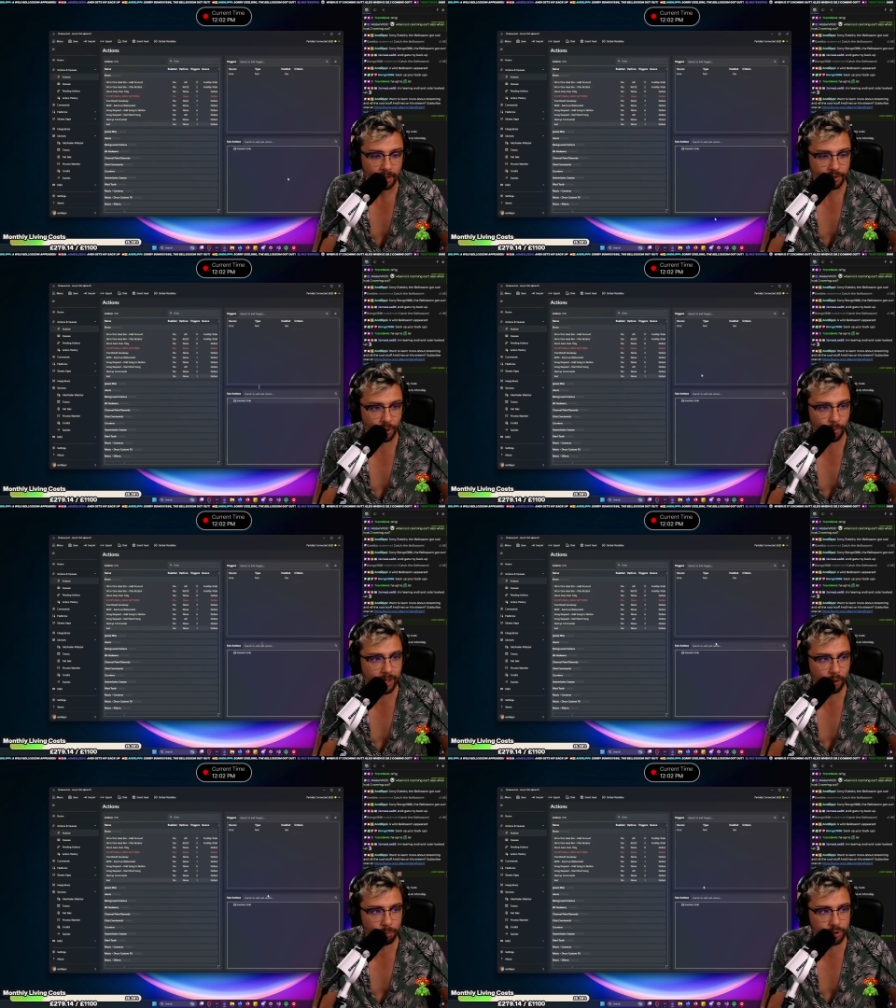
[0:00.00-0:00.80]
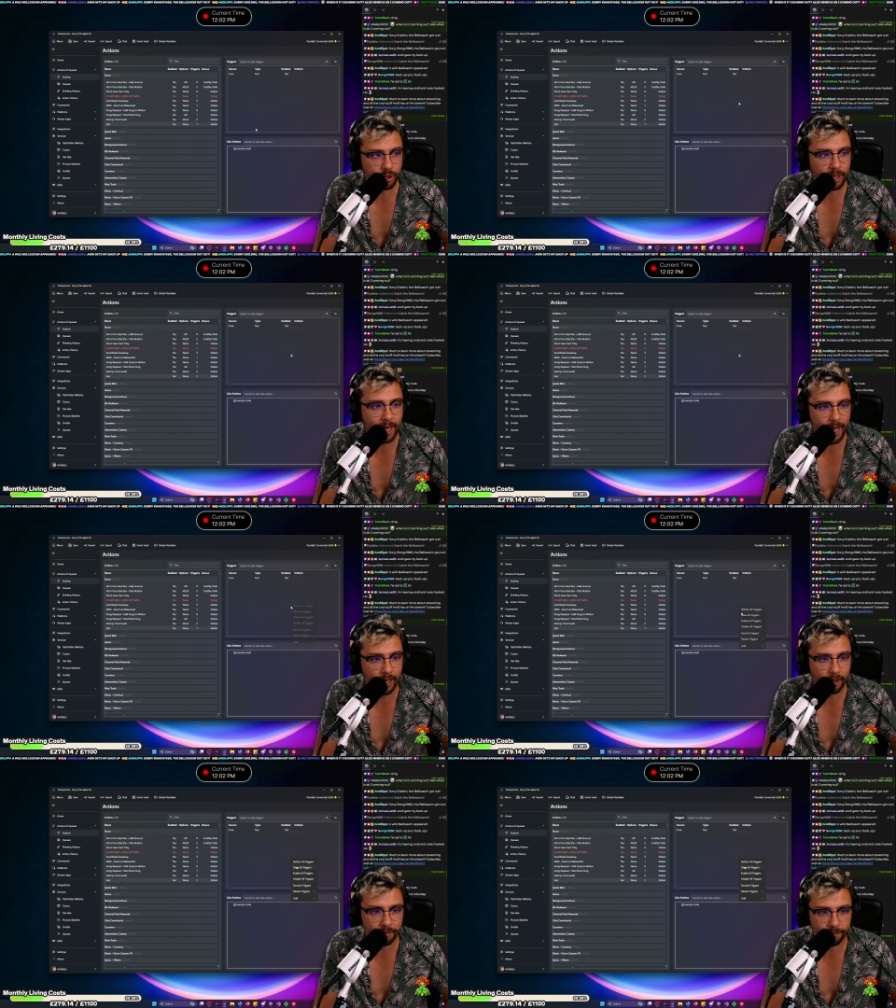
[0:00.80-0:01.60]
So when it comes to
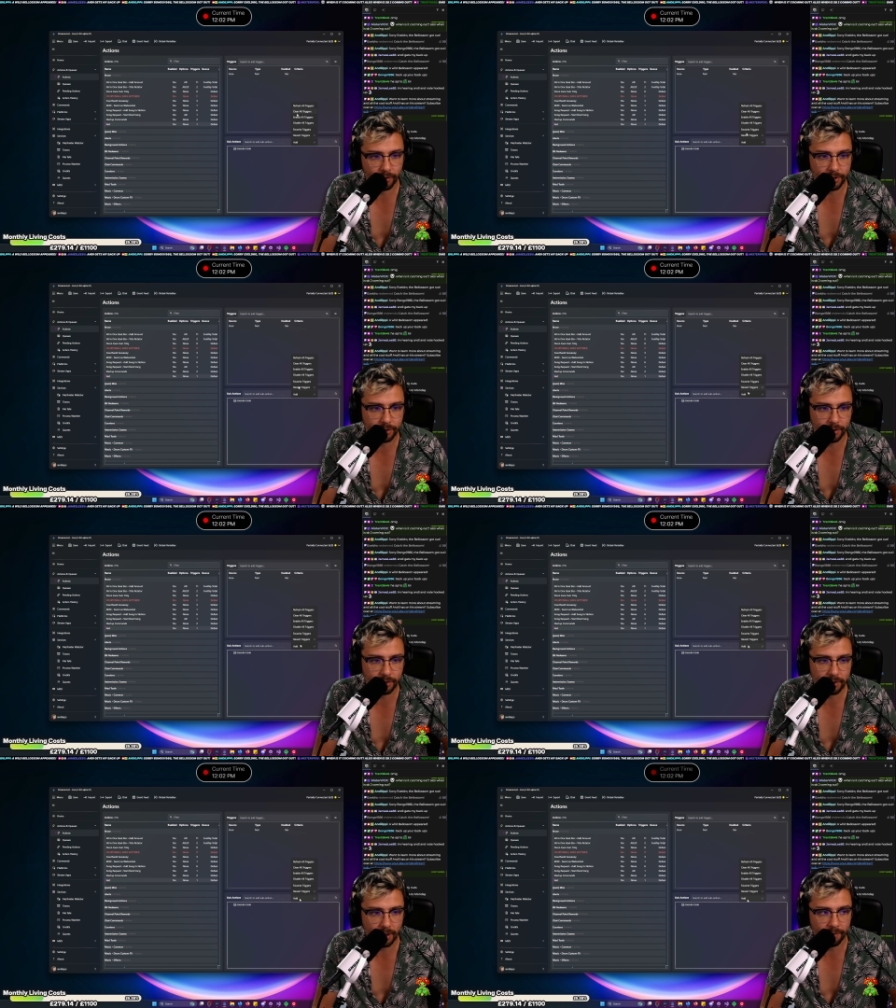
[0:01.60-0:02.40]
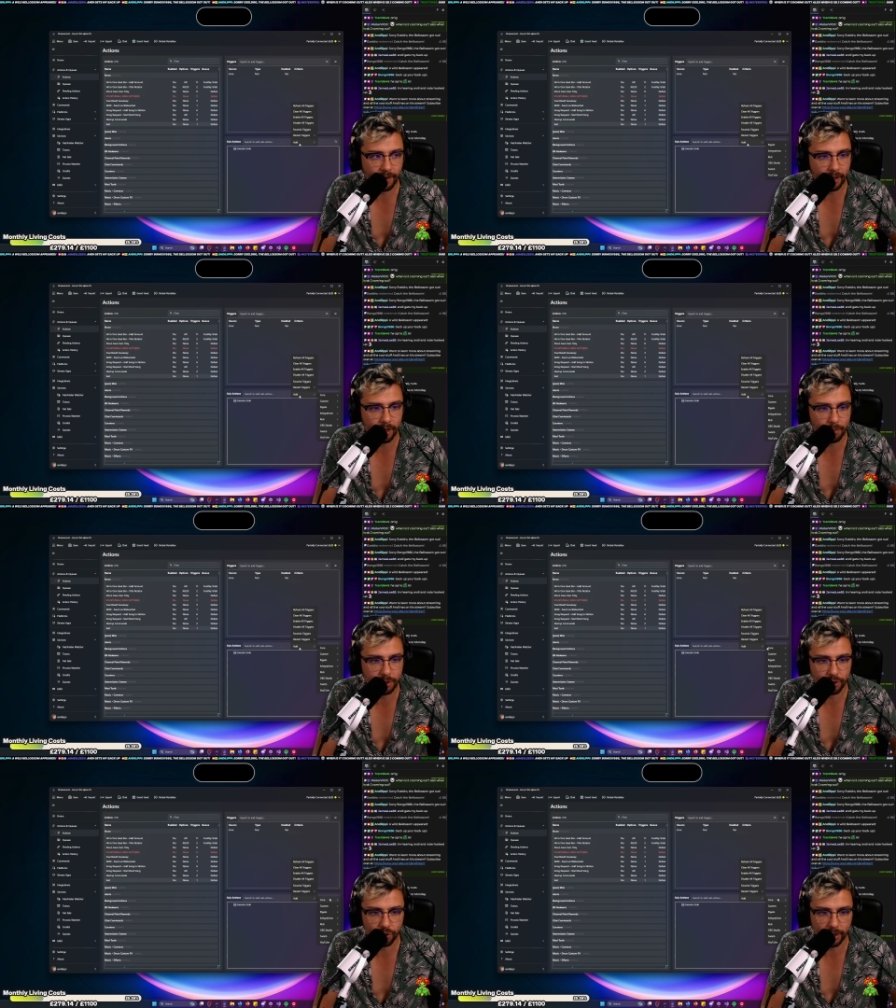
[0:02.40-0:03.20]
Kick, for instance, if I go
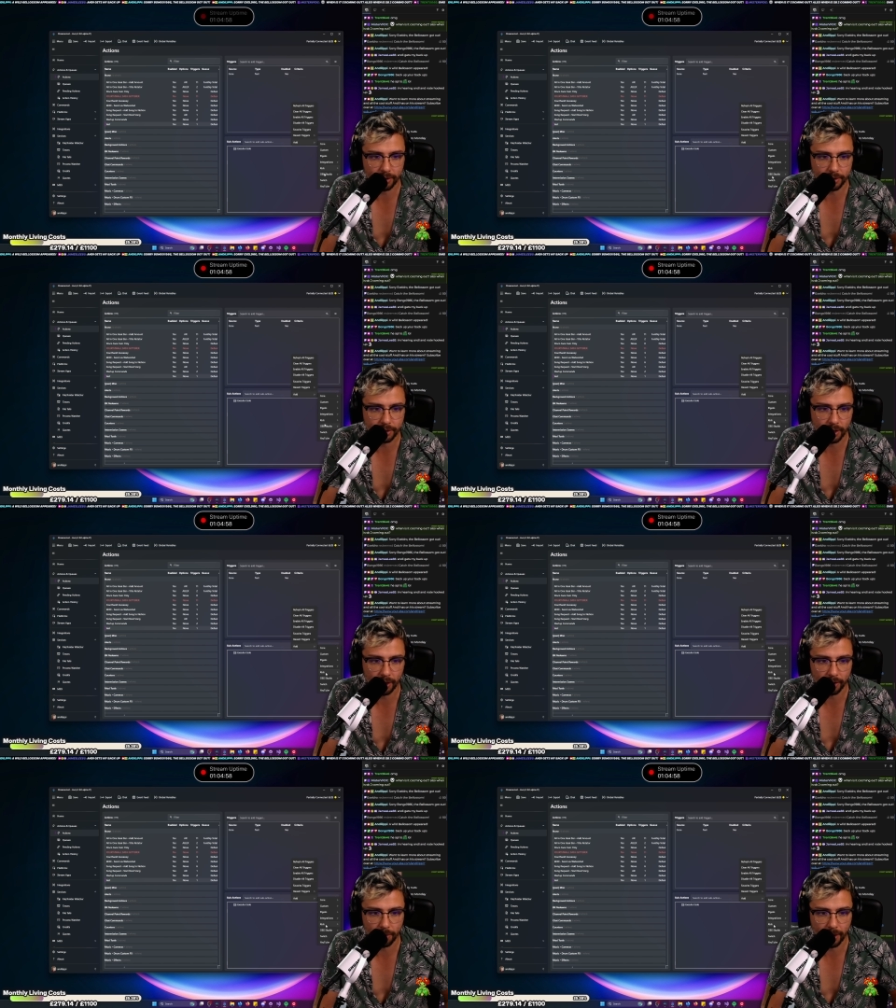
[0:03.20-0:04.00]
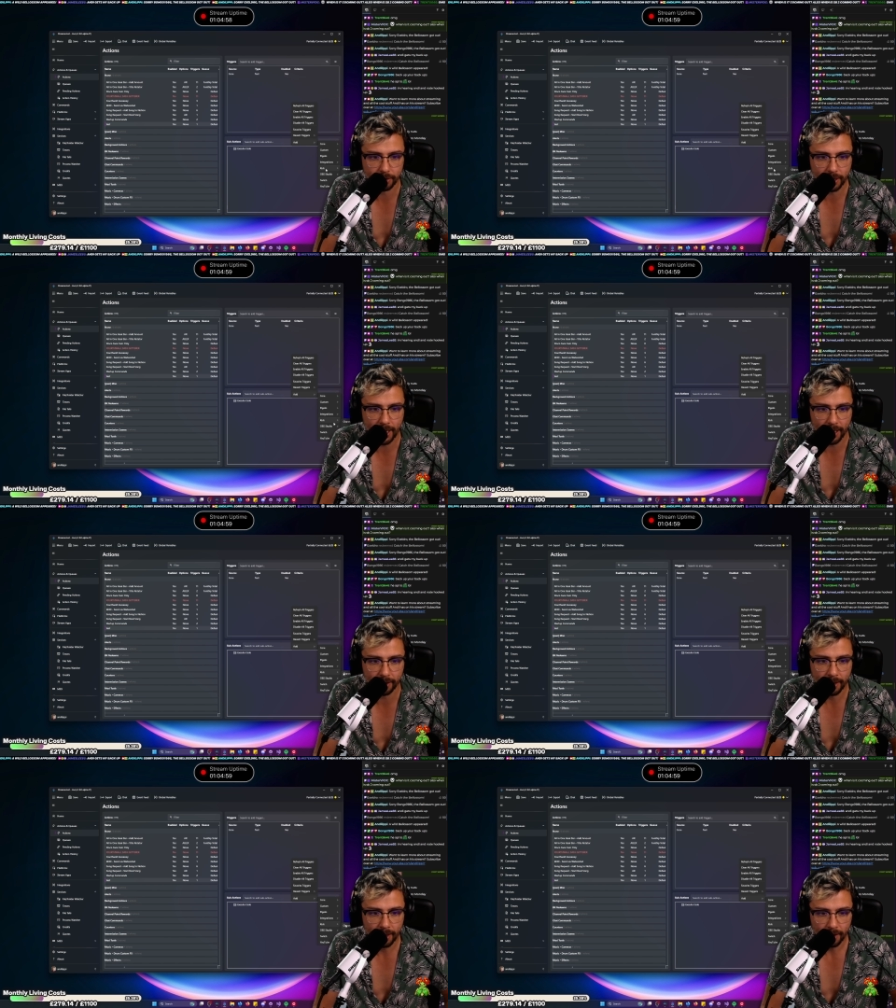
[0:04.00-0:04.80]
to triggers and go down to Kick,